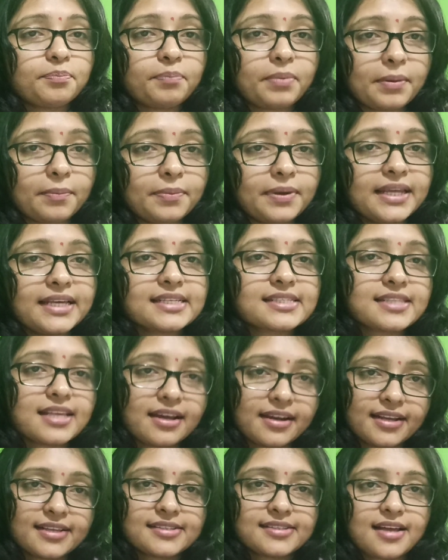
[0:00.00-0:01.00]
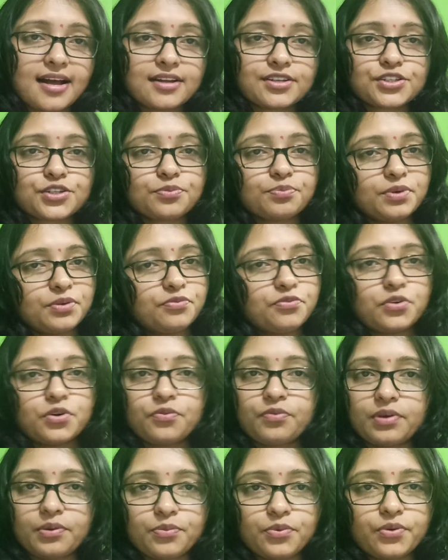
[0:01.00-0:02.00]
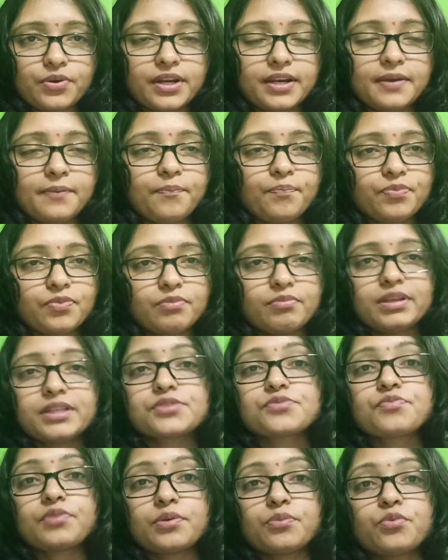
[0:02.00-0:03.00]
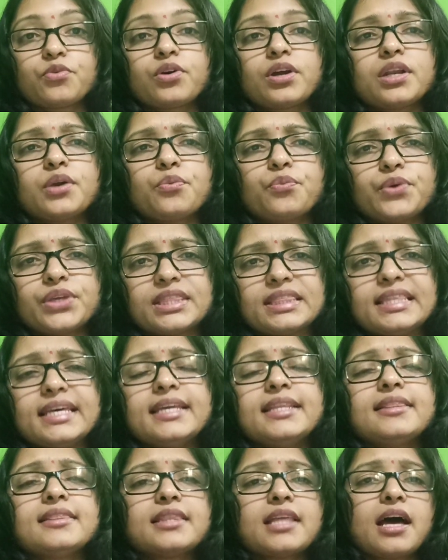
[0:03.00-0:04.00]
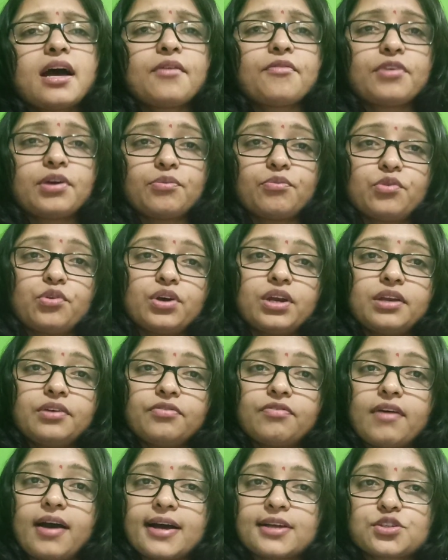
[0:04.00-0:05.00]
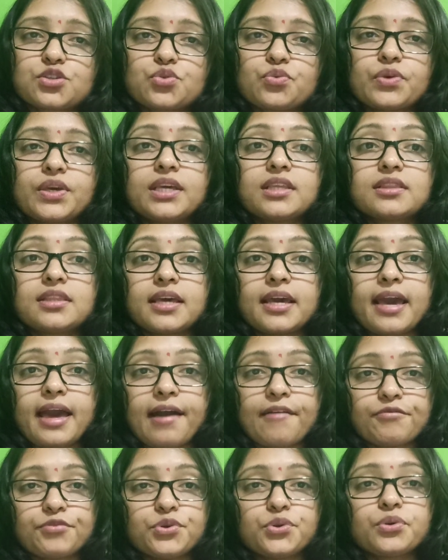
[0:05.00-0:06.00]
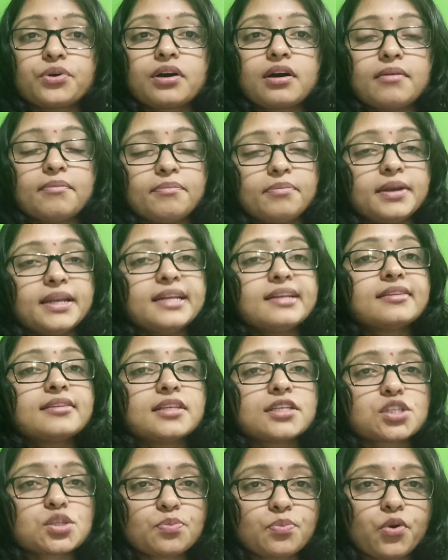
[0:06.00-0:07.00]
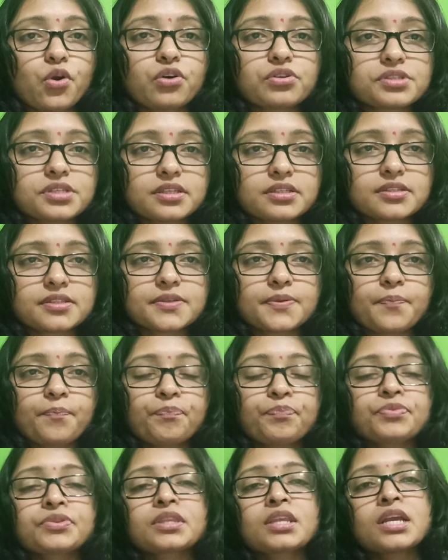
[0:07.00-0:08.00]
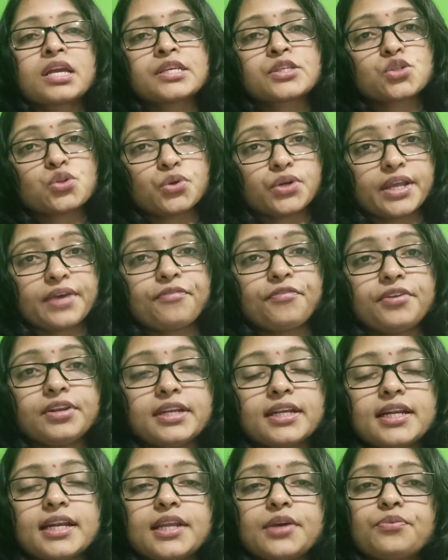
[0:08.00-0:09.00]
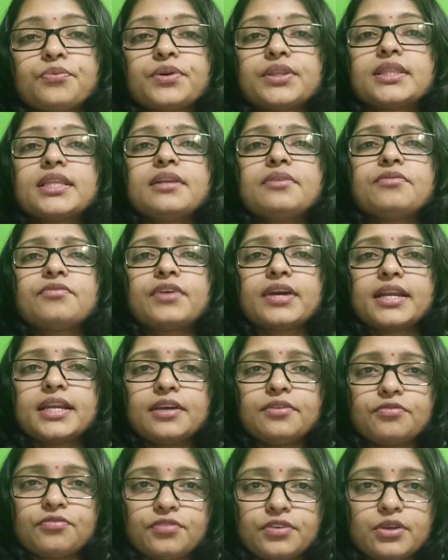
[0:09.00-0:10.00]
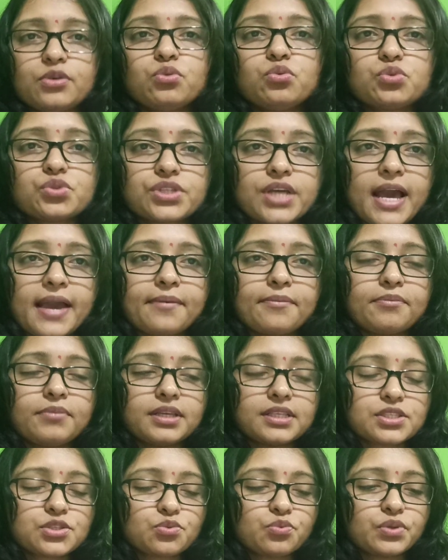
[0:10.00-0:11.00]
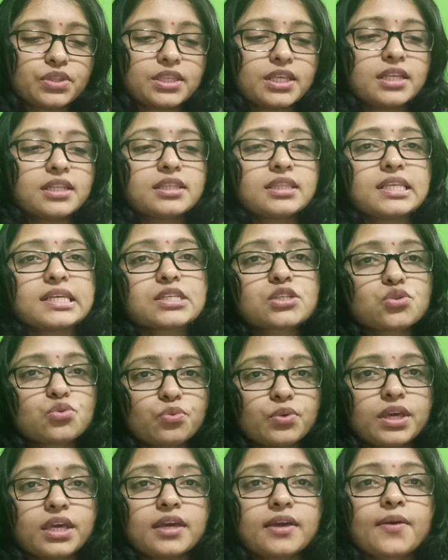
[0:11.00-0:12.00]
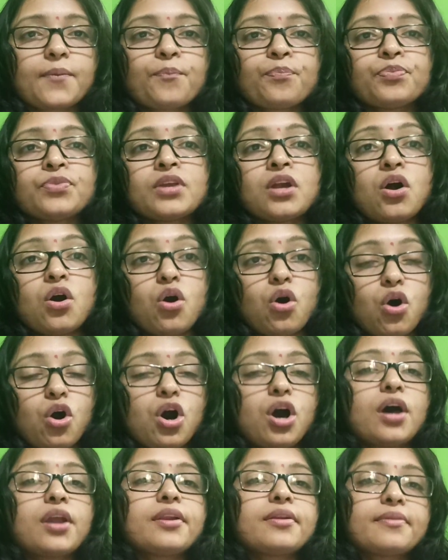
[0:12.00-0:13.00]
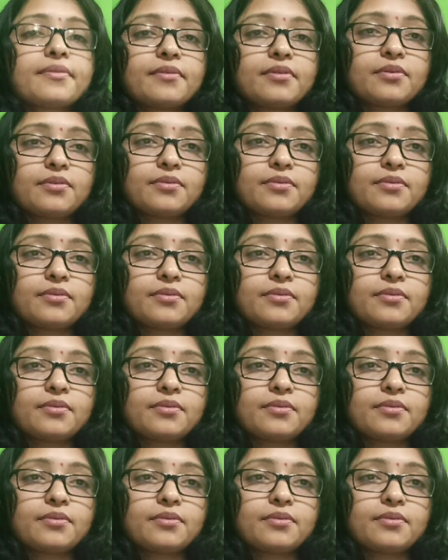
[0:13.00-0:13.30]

publish the result before February, means February, within the February first week they have to complete this process. So definitely within very few time, means within this week or